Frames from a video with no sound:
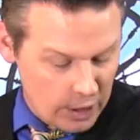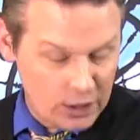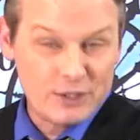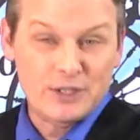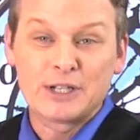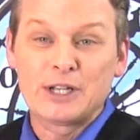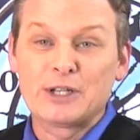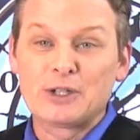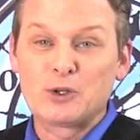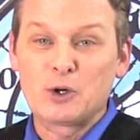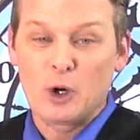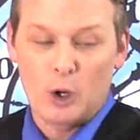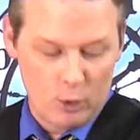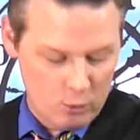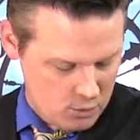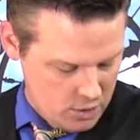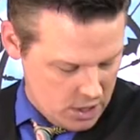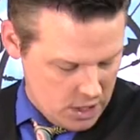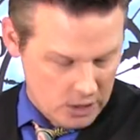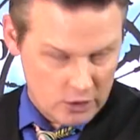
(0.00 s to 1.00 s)
he is in he door.
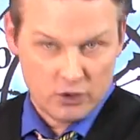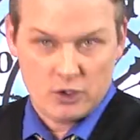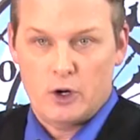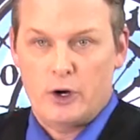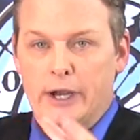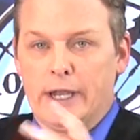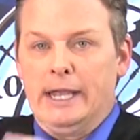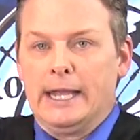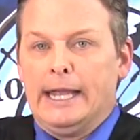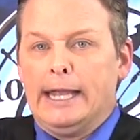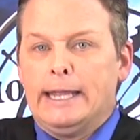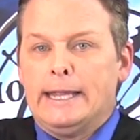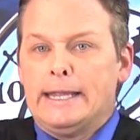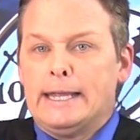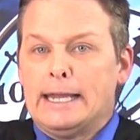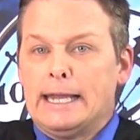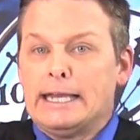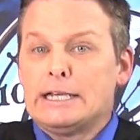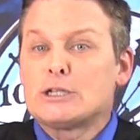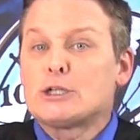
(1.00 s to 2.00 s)
Oh, sorry.
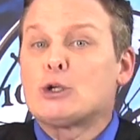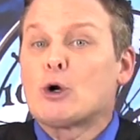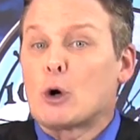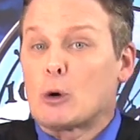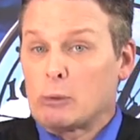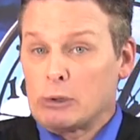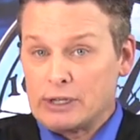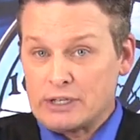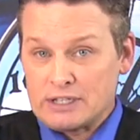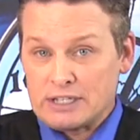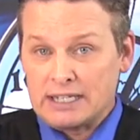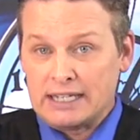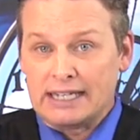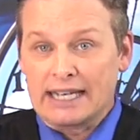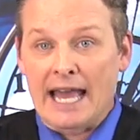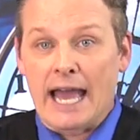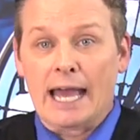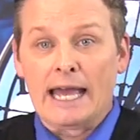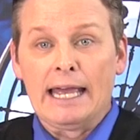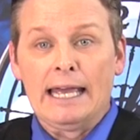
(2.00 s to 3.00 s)
He's adorable, isn't he? Yeah,